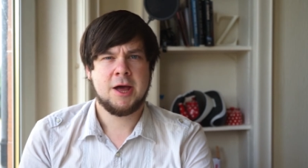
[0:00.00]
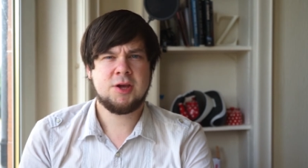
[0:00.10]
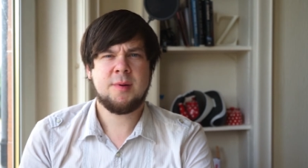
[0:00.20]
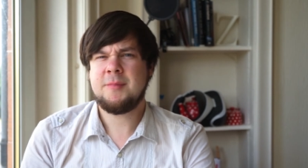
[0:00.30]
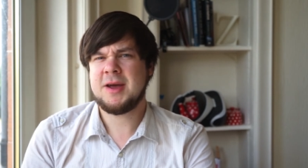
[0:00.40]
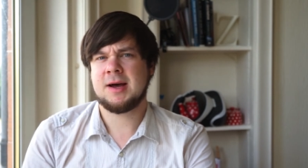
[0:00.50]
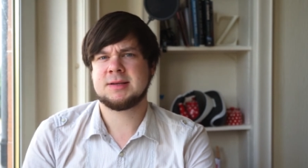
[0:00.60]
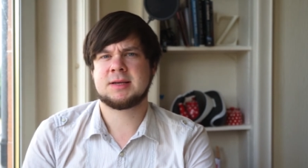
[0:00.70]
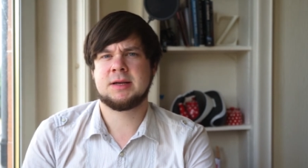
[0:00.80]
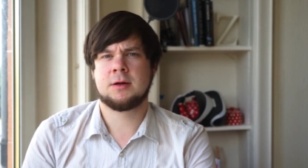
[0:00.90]
You might be
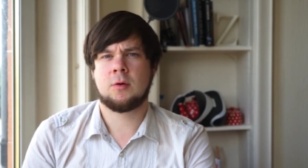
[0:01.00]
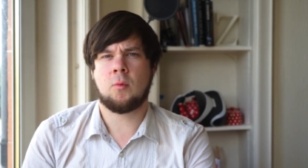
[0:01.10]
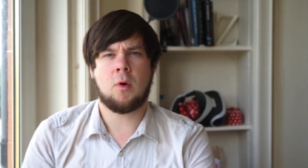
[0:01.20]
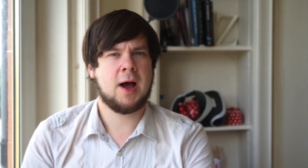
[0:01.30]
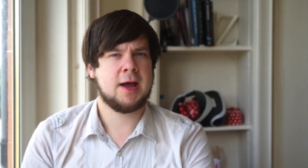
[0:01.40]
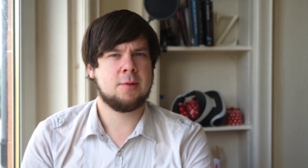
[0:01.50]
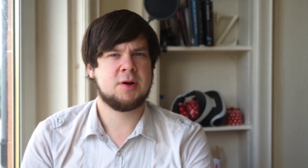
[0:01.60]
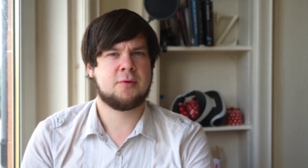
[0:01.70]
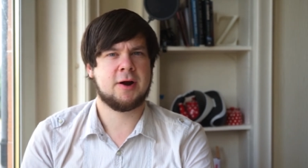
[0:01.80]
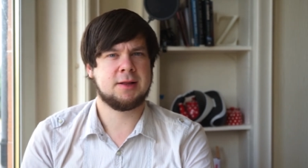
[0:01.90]
asking why I
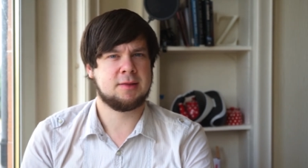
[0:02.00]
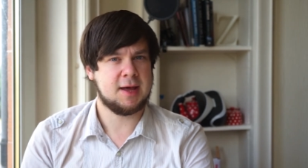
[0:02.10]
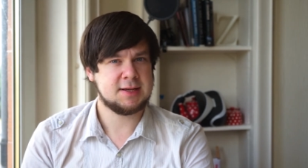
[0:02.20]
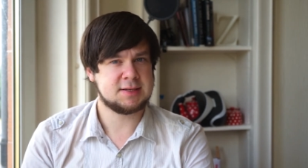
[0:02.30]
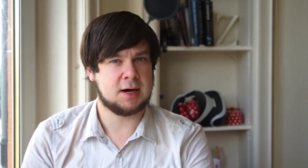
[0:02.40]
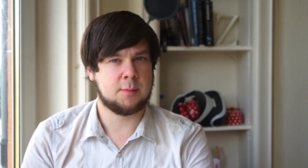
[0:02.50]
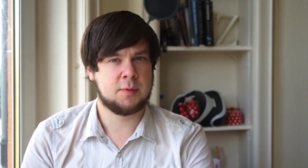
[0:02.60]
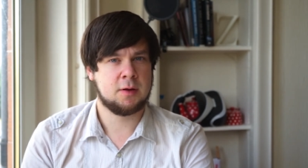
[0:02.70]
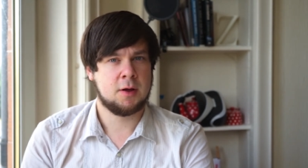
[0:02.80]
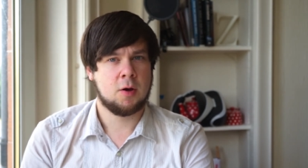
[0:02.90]
would bring this up.
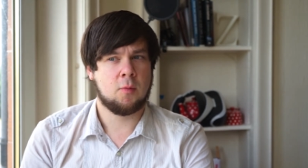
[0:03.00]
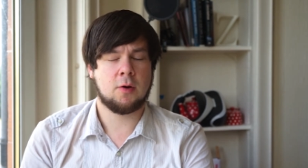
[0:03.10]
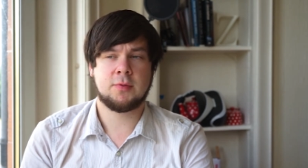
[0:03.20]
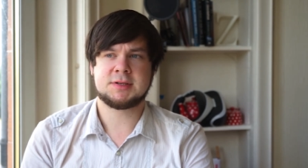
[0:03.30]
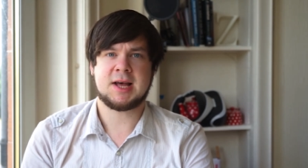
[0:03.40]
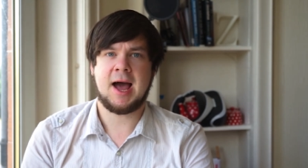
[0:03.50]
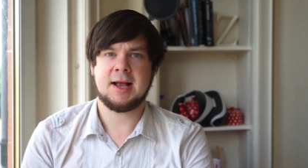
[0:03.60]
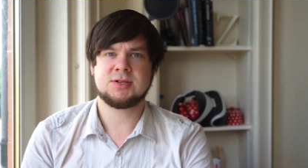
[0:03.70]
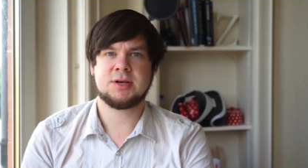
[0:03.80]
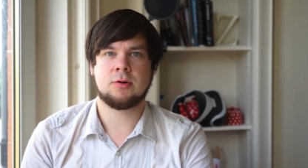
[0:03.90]
Well, there's
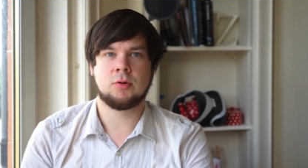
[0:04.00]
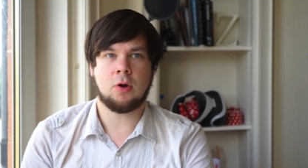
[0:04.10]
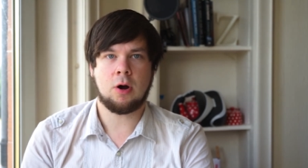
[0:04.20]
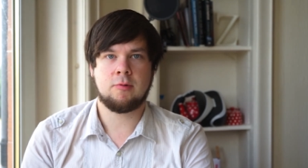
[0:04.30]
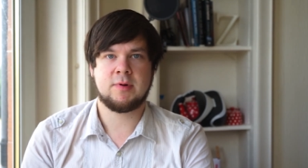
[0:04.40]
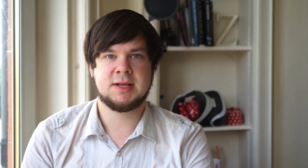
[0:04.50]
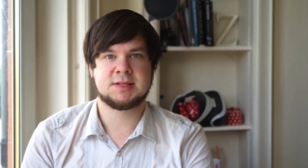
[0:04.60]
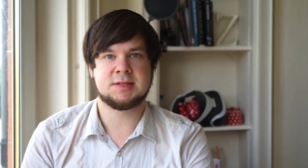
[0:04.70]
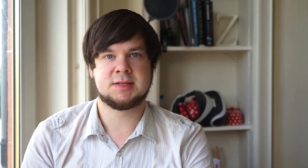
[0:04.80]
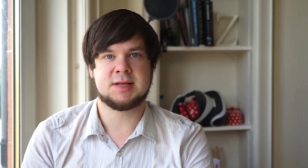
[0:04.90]
actually a lot of
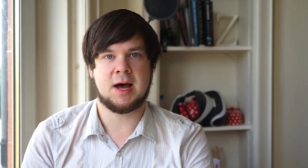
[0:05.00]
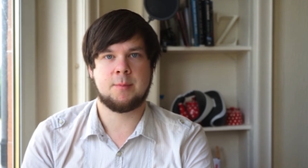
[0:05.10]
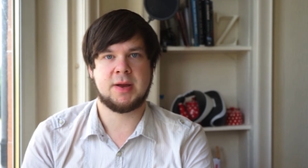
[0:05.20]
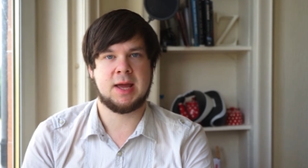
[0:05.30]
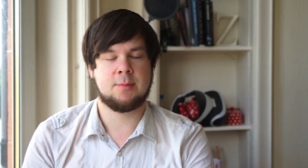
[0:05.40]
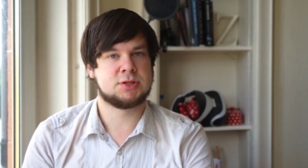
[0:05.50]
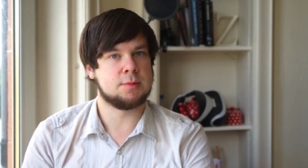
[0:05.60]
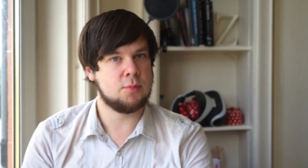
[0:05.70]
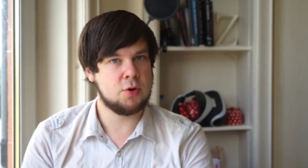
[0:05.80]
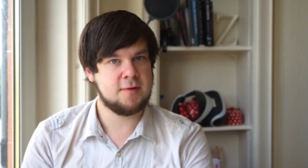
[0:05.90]
reasons that being able to
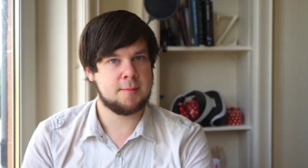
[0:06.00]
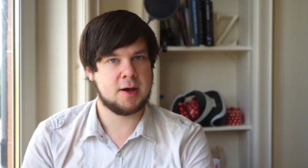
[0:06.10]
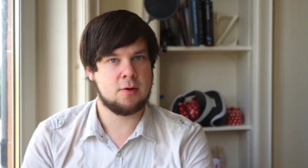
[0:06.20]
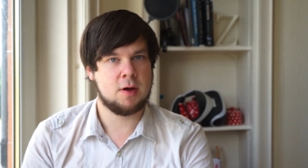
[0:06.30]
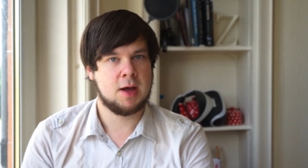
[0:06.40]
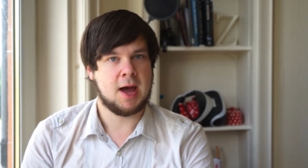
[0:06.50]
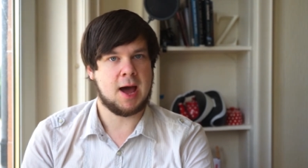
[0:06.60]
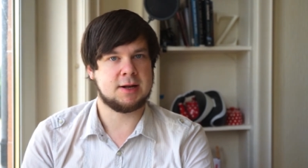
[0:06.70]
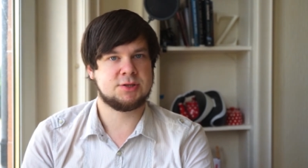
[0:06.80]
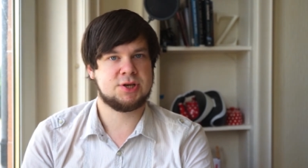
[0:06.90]
move about
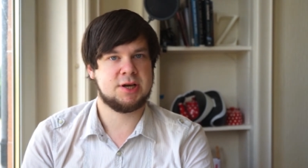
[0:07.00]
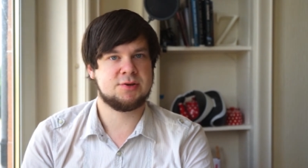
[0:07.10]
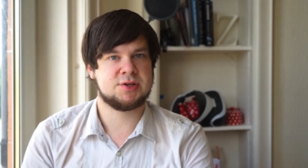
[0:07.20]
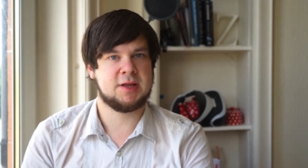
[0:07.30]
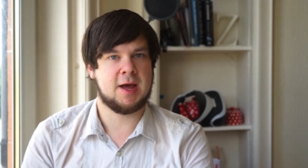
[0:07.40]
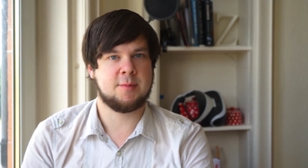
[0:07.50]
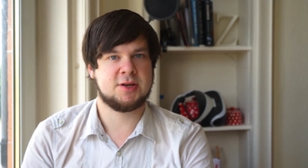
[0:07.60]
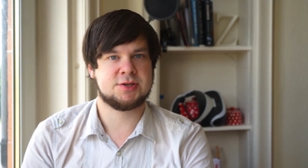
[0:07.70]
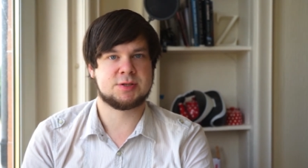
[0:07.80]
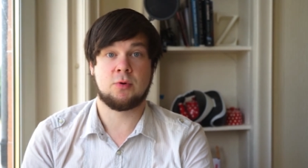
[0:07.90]
and changing the
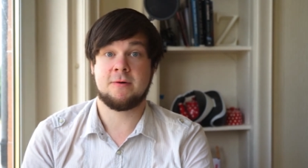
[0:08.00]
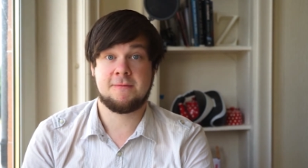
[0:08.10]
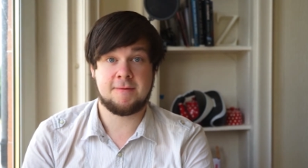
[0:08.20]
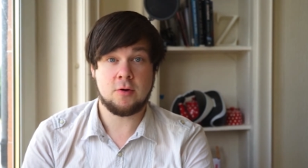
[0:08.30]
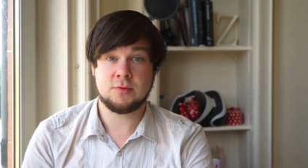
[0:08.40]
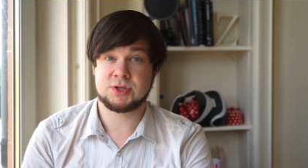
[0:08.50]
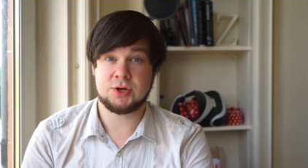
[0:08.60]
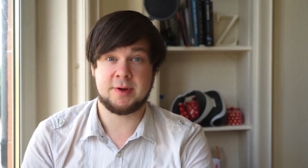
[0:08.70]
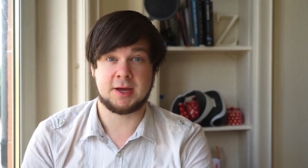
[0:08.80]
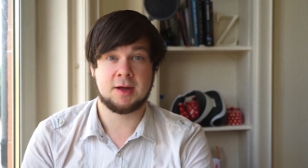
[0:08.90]
images without
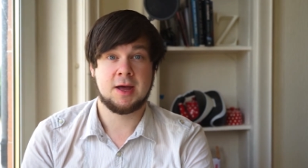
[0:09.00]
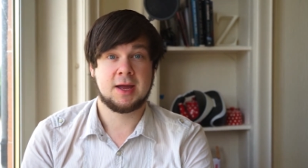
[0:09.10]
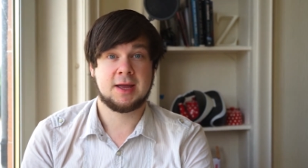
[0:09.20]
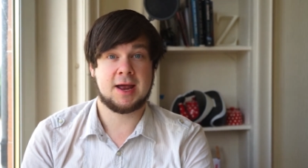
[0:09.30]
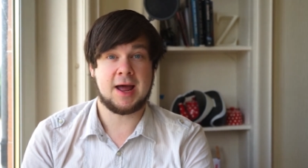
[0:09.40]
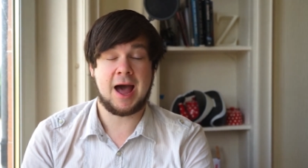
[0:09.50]
zooming can